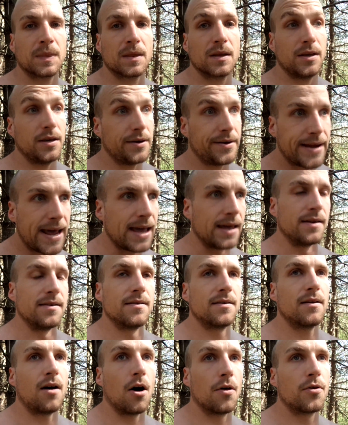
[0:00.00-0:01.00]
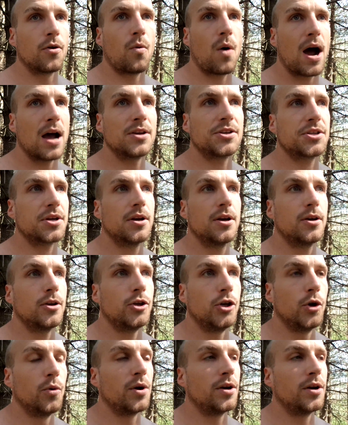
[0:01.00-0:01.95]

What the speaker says: You did. Otherwise, you